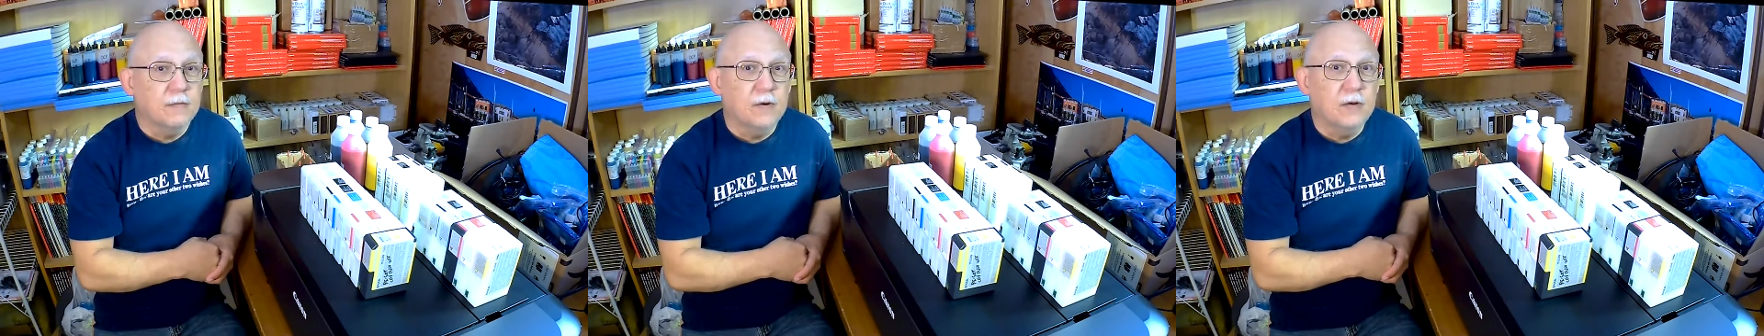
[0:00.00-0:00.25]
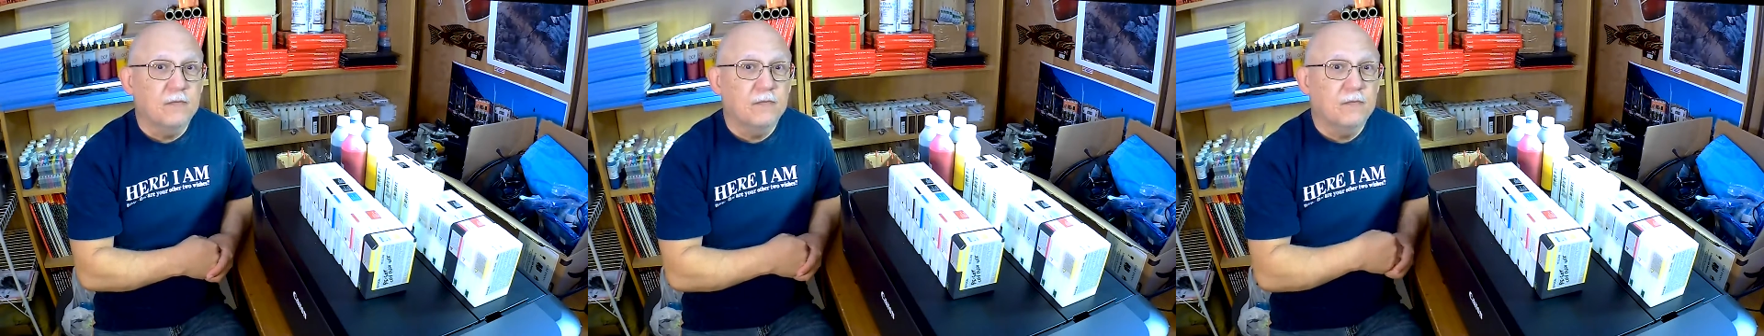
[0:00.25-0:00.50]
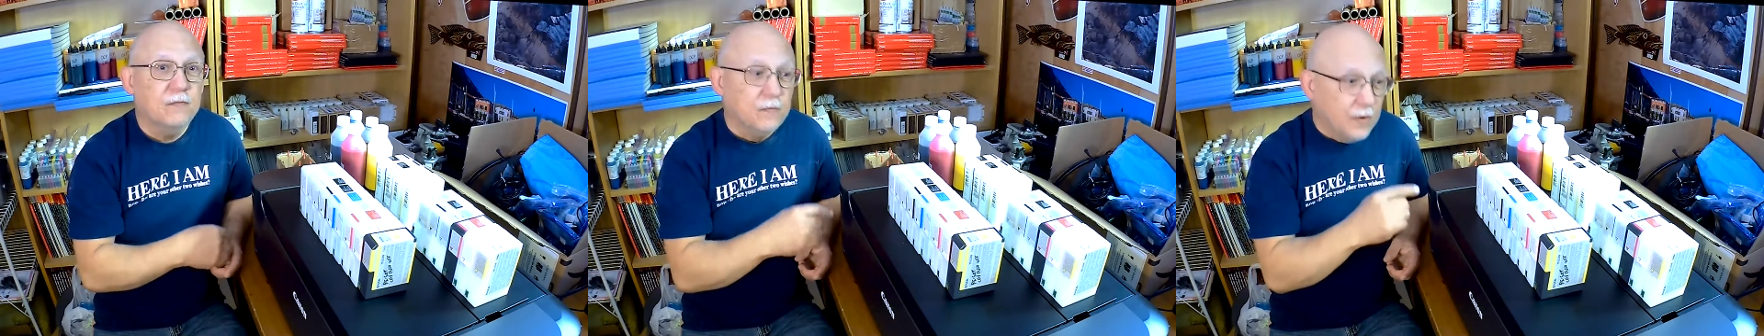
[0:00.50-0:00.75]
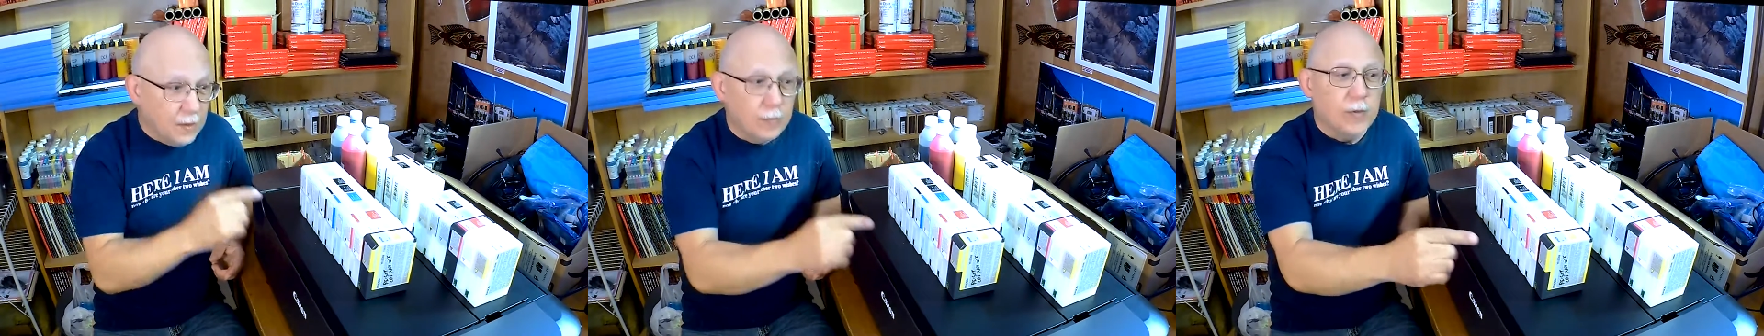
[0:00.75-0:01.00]

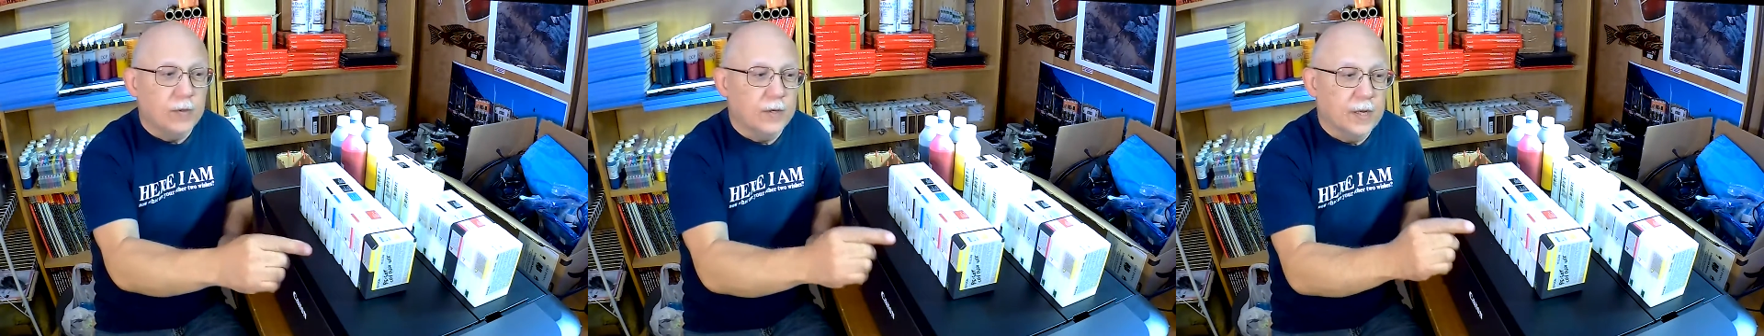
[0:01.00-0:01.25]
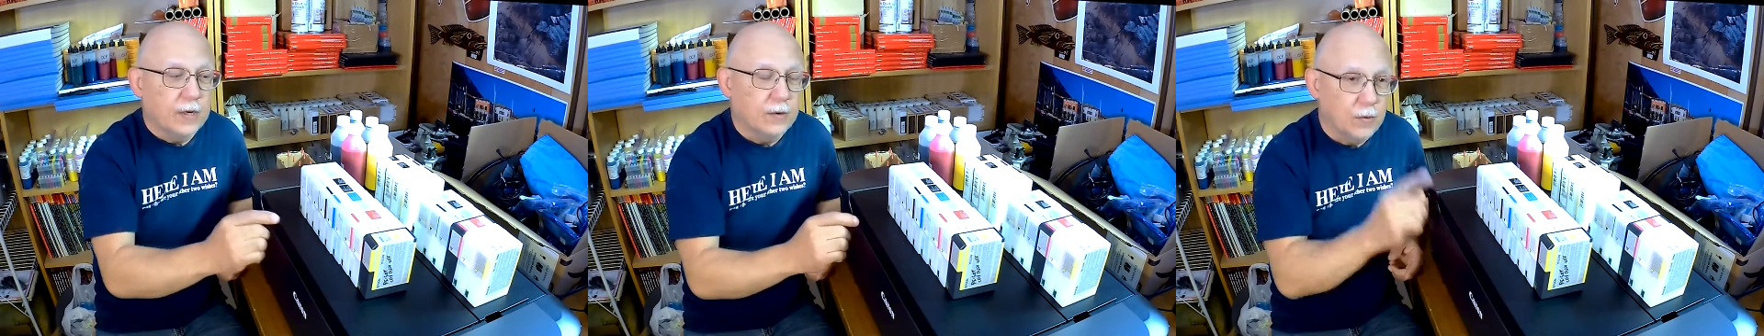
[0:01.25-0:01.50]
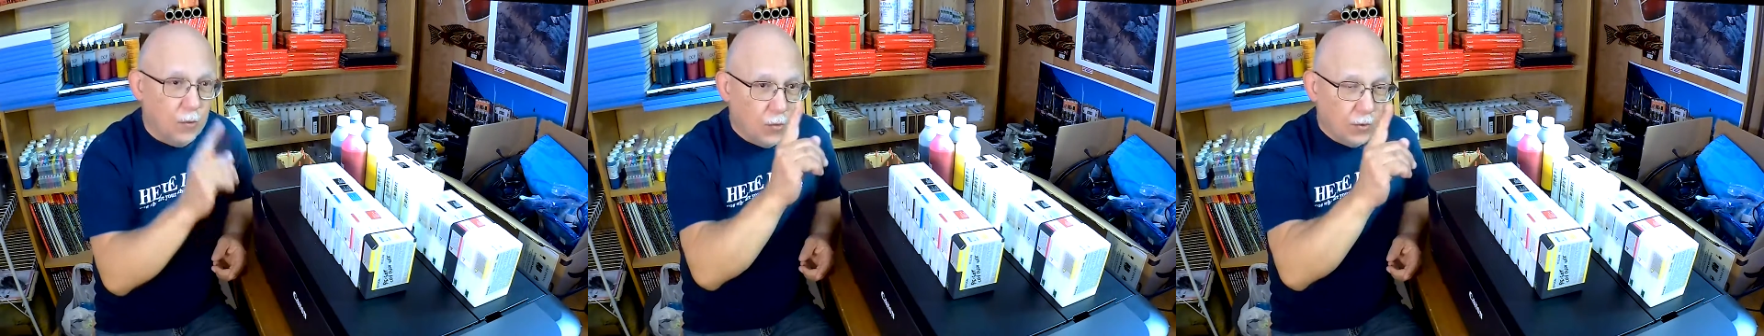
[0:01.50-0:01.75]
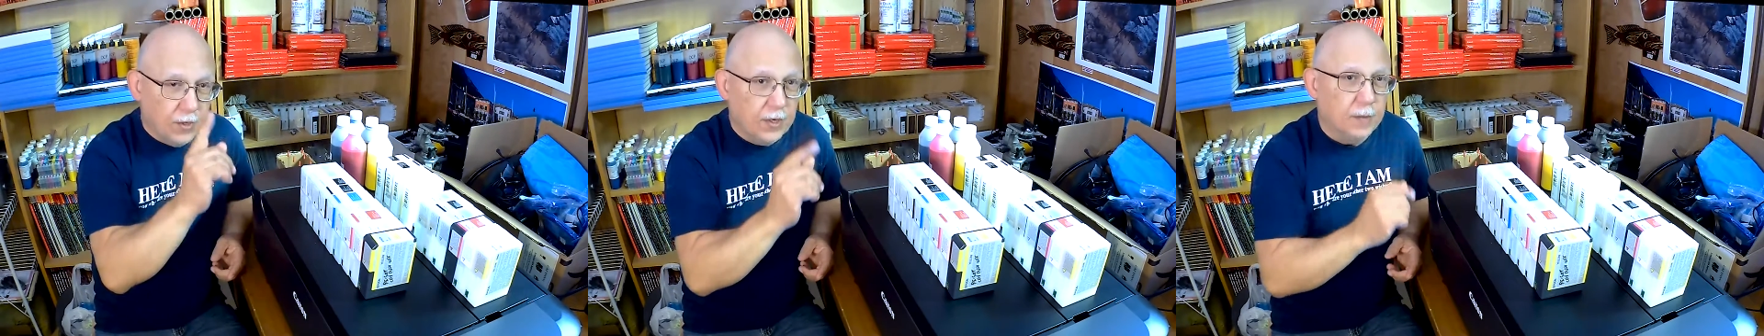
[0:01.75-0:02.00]
refillable now
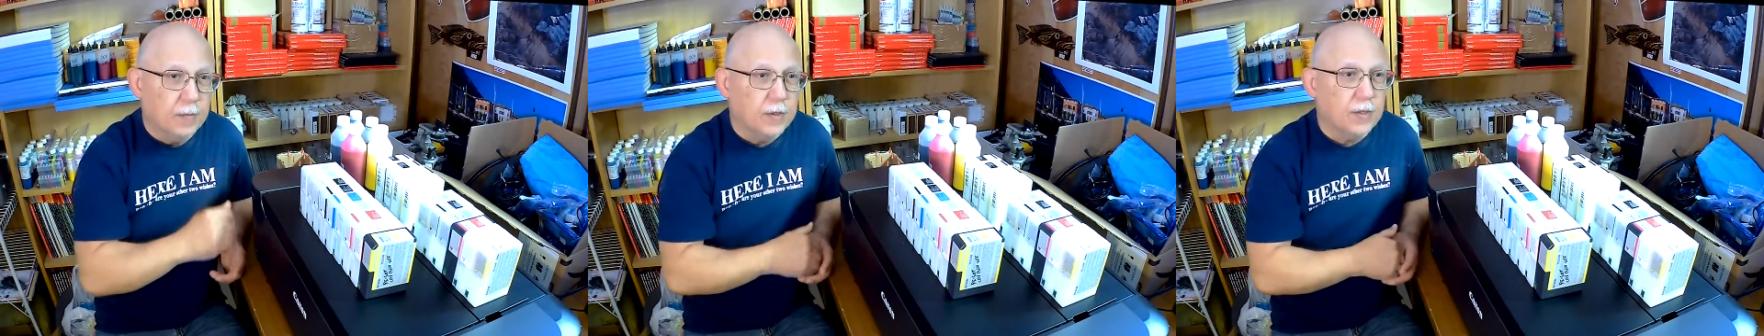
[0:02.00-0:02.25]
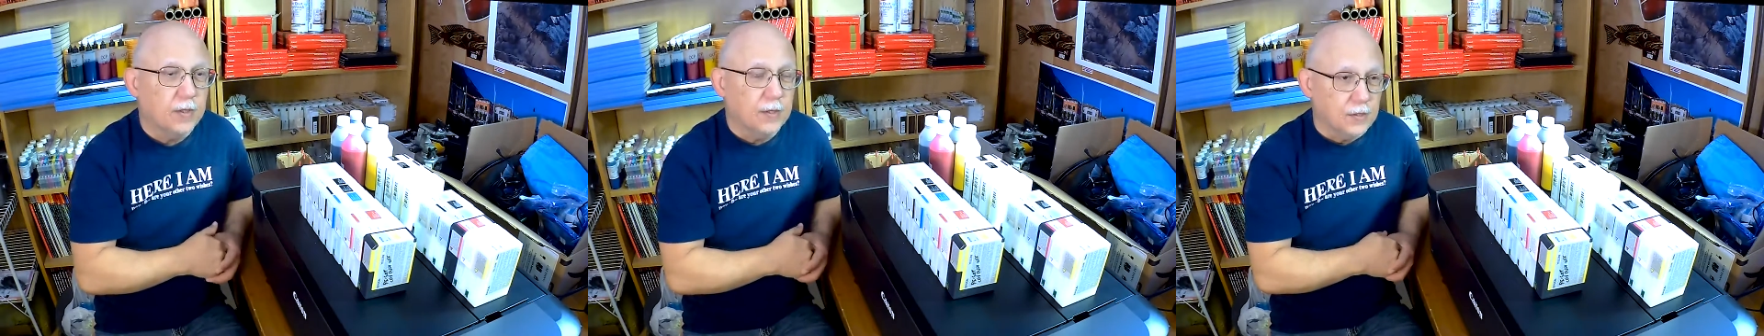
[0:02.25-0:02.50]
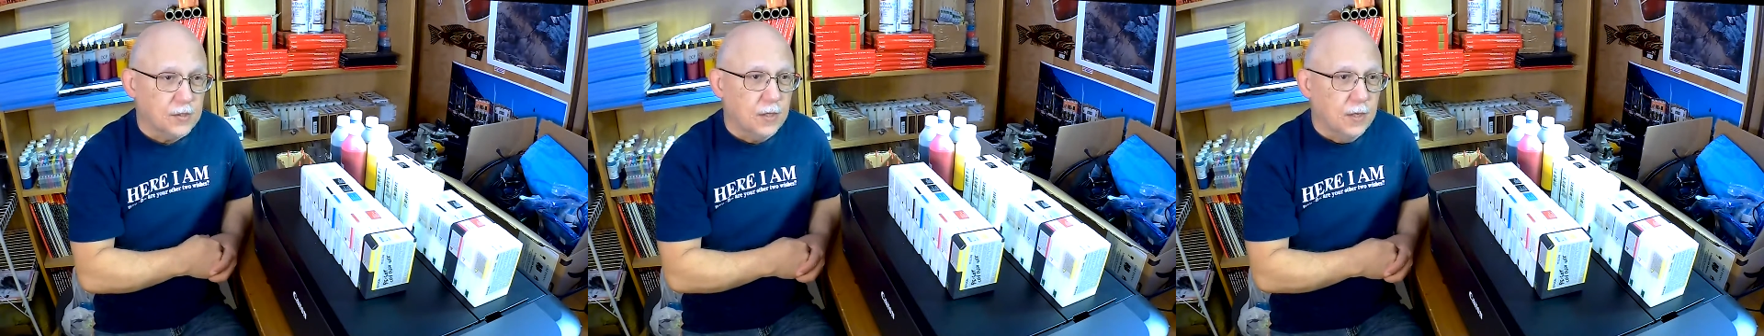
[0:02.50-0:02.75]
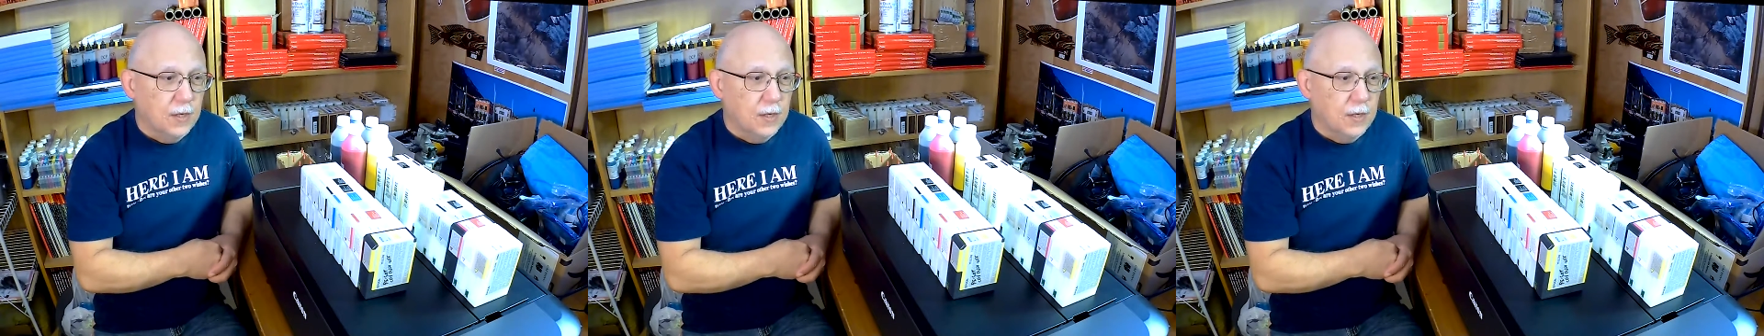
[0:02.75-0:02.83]
OEM cards,